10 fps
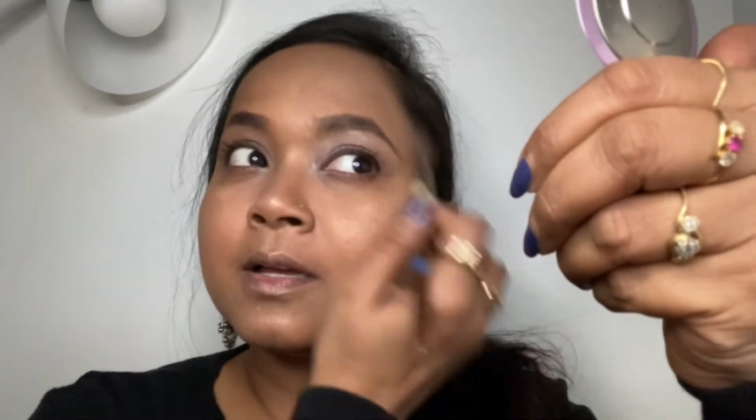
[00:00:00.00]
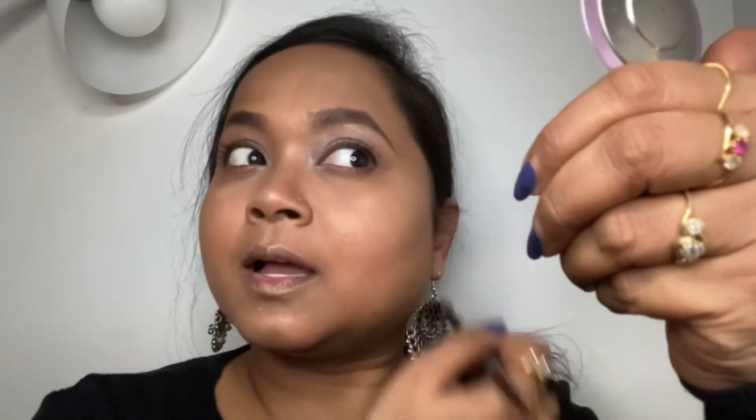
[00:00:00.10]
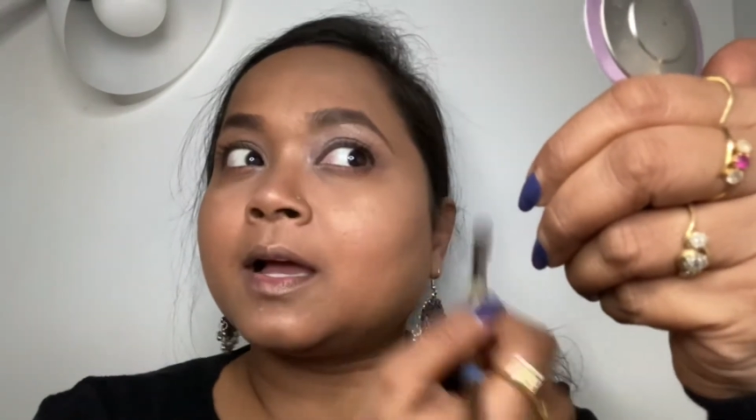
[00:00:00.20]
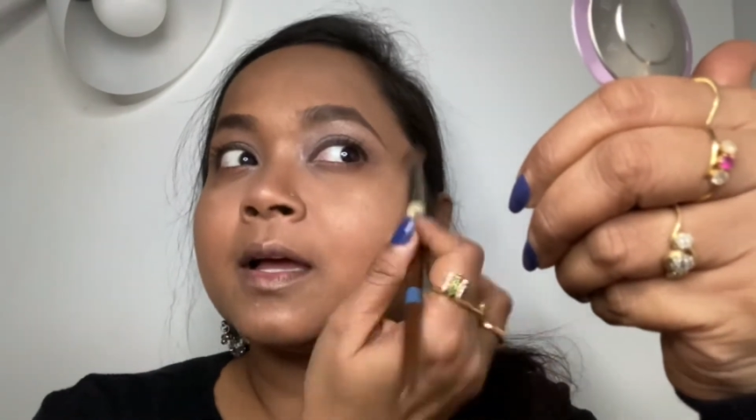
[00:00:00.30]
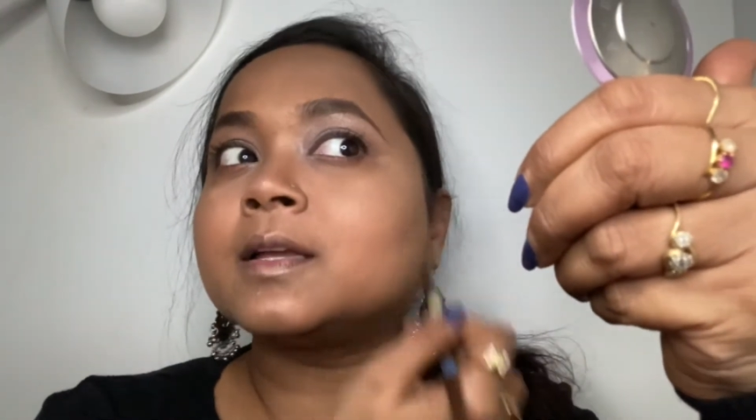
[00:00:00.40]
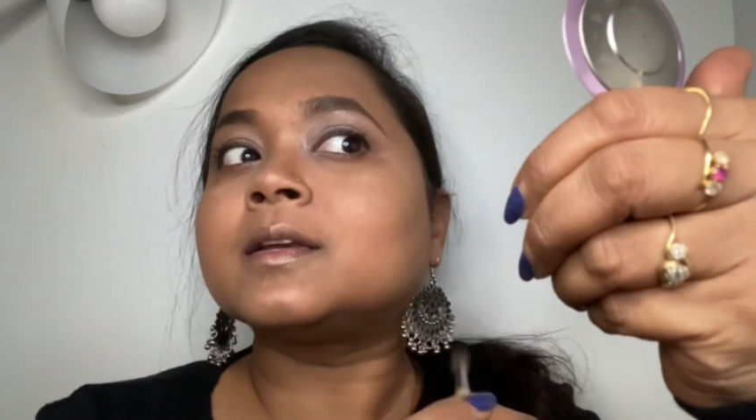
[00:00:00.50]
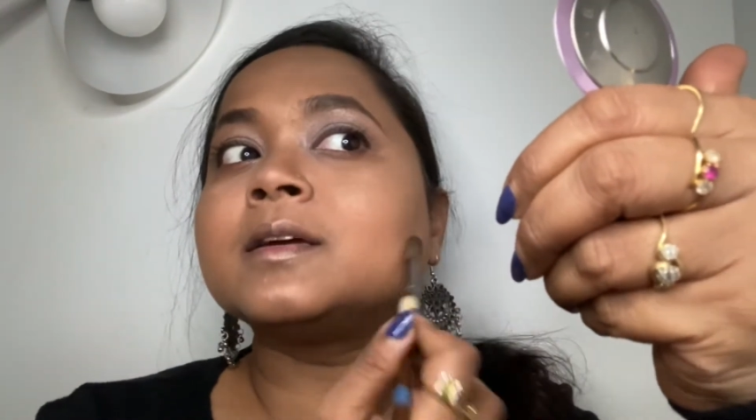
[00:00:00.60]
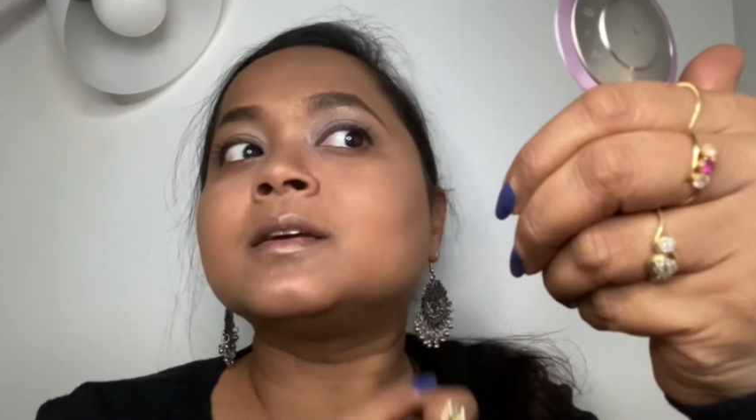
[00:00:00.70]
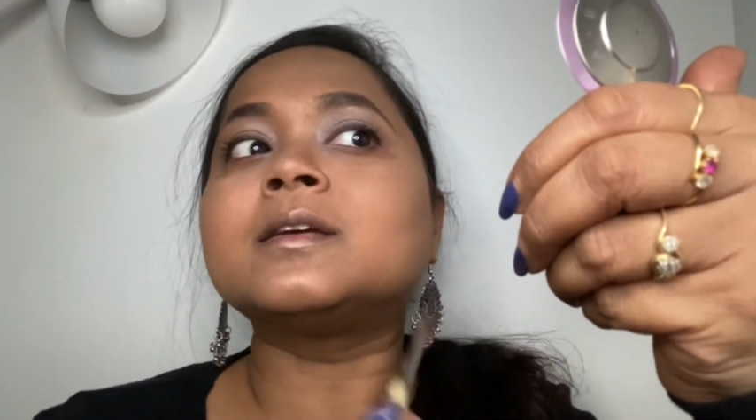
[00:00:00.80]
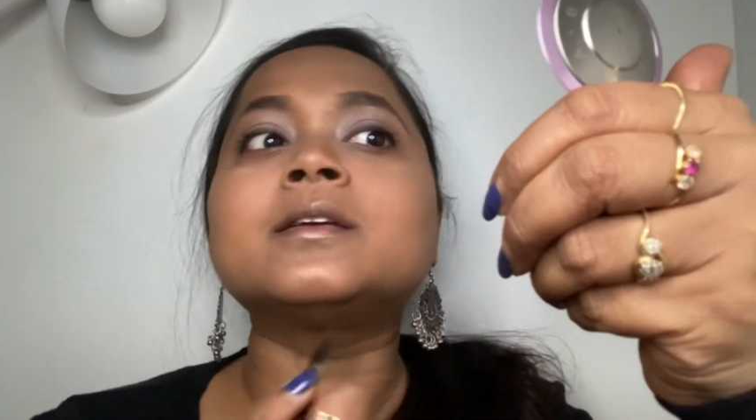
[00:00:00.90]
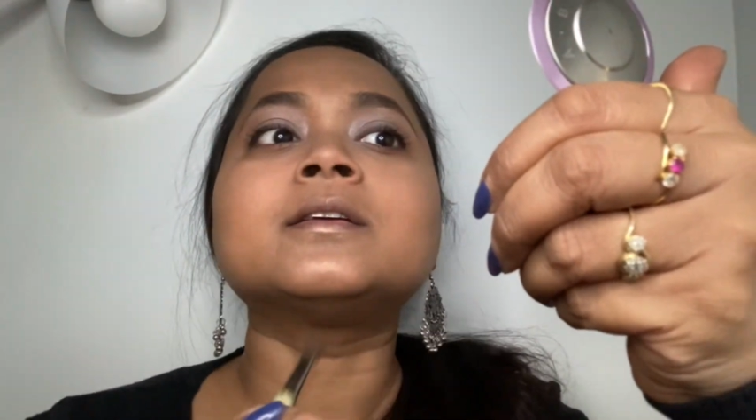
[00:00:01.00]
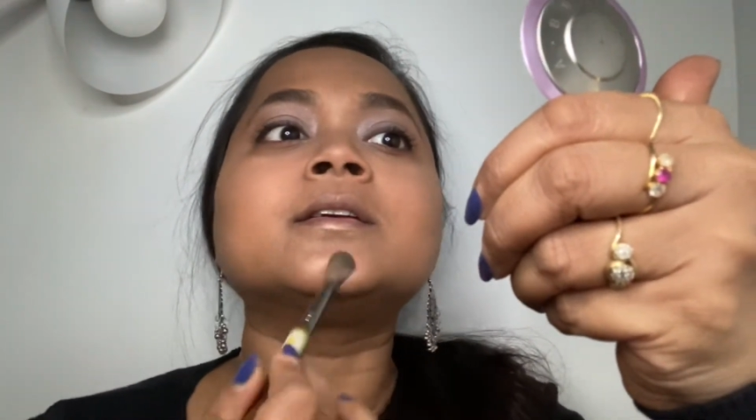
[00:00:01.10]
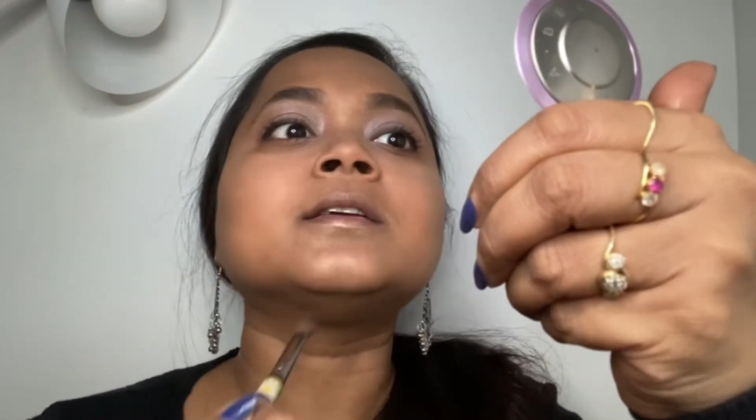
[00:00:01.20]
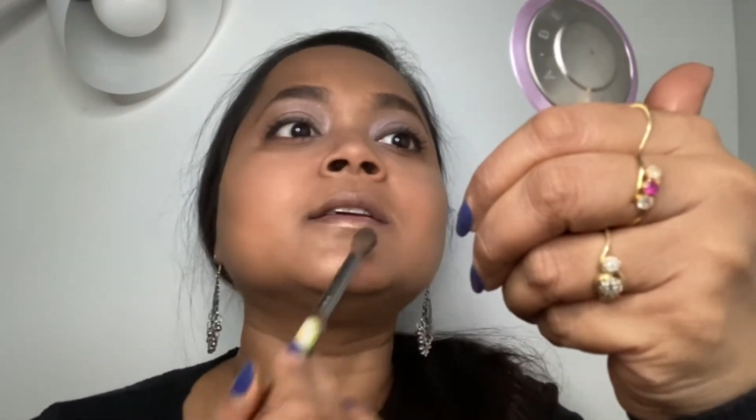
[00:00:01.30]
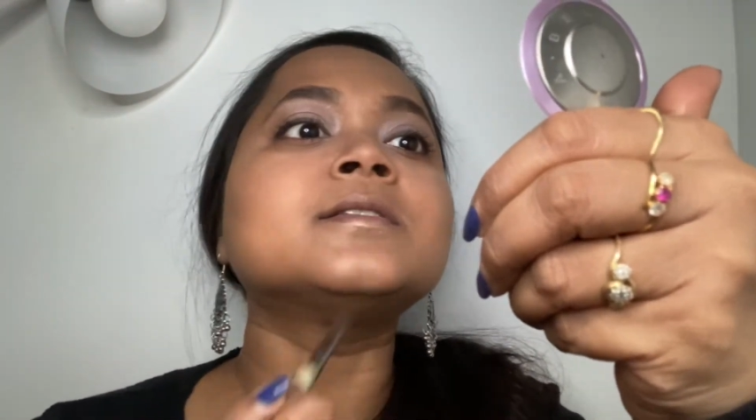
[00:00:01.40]
and
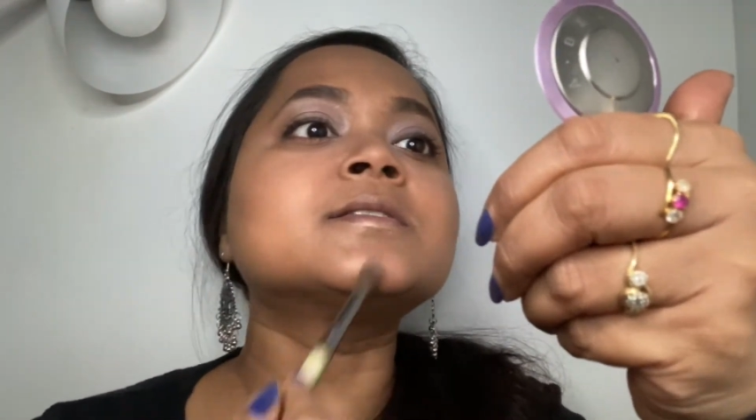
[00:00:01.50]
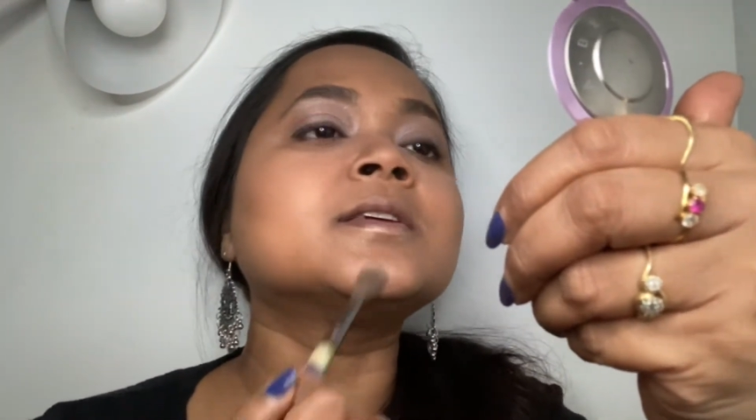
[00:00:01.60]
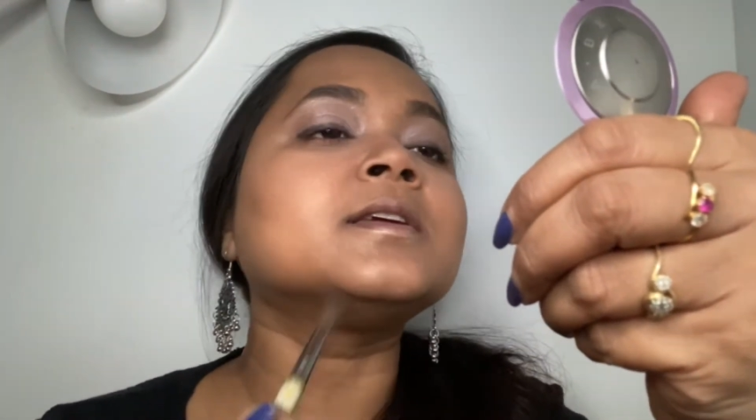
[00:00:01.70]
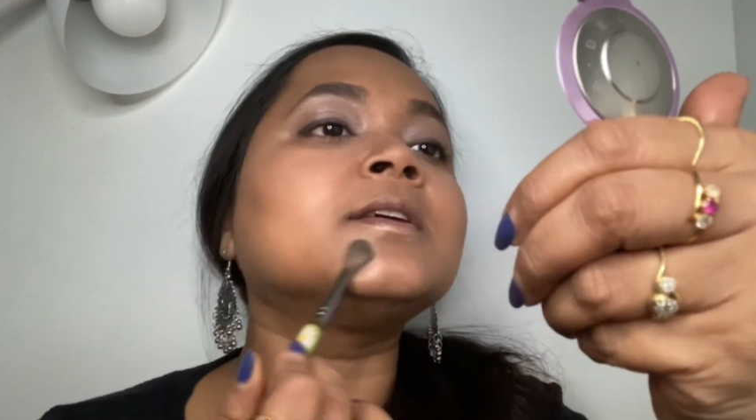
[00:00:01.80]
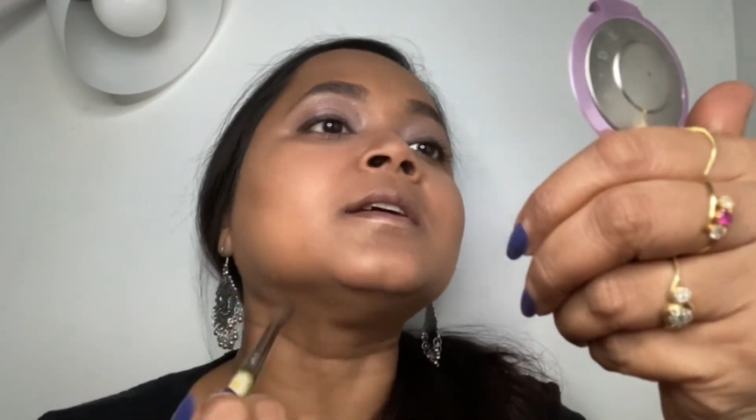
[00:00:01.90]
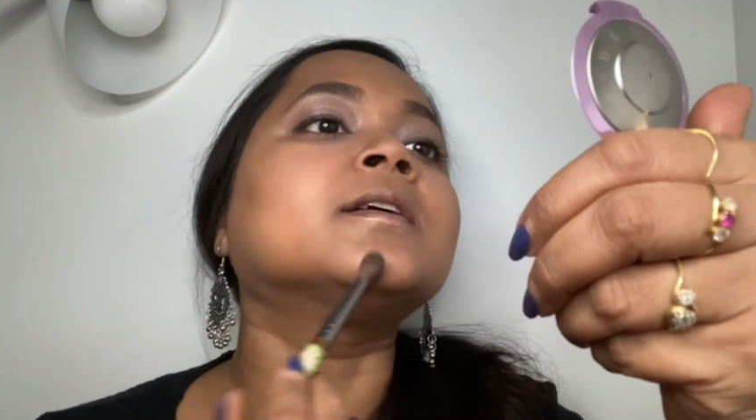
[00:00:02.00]
easy